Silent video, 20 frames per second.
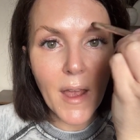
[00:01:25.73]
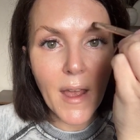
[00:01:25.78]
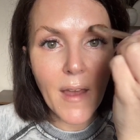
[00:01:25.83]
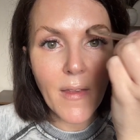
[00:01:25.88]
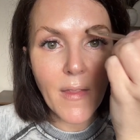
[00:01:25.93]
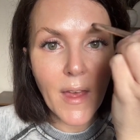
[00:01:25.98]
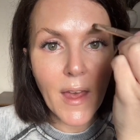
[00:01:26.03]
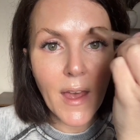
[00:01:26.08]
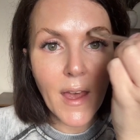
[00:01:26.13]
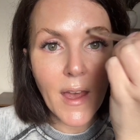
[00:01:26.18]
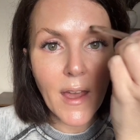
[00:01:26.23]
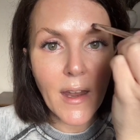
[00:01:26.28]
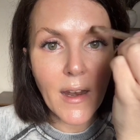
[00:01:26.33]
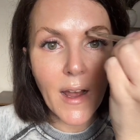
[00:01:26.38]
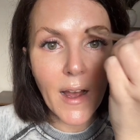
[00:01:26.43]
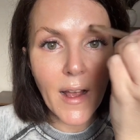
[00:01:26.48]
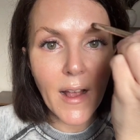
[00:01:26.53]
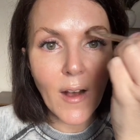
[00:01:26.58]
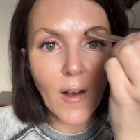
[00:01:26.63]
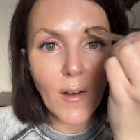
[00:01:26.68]
and then
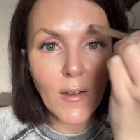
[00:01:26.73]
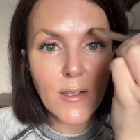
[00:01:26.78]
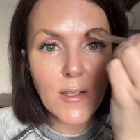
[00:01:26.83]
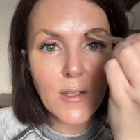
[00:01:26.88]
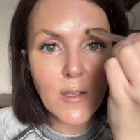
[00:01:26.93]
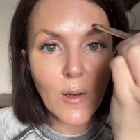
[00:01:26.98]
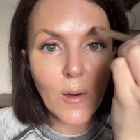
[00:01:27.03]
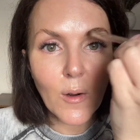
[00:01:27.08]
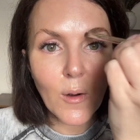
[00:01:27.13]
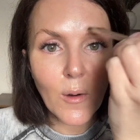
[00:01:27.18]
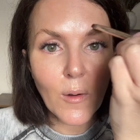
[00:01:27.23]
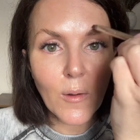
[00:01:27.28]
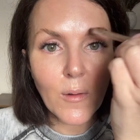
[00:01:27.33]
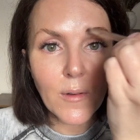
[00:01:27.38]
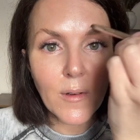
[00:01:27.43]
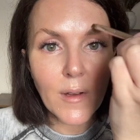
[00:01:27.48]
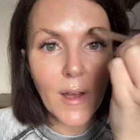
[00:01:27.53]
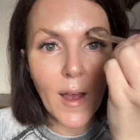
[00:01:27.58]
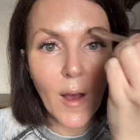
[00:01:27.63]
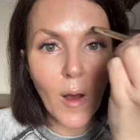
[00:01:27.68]
I
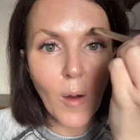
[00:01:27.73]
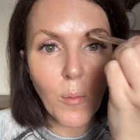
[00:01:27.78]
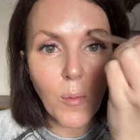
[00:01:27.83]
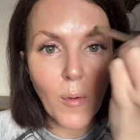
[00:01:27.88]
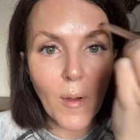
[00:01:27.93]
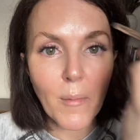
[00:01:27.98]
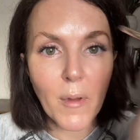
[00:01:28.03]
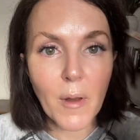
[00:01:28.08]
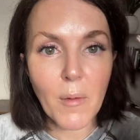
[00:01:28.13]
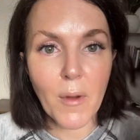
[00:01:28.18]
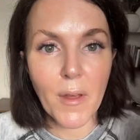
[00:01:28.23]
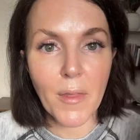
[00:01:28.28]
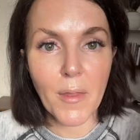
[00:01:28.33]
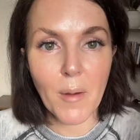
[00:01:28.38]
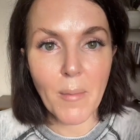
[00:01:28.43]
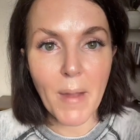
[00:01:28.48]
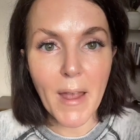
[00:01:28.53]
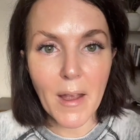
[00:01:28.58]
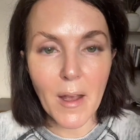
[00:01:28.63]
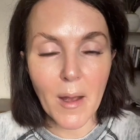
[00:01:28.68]
also help women with
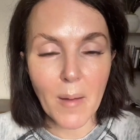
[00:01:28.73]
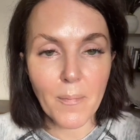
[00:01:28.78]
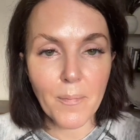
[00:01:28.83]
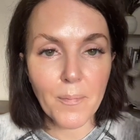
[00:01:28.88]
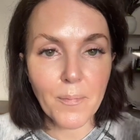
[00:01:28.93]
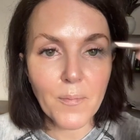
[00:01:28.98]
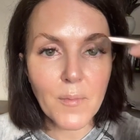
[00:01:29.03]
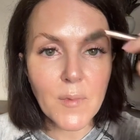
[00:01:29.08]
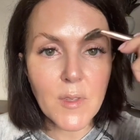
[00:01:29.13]
their makeup.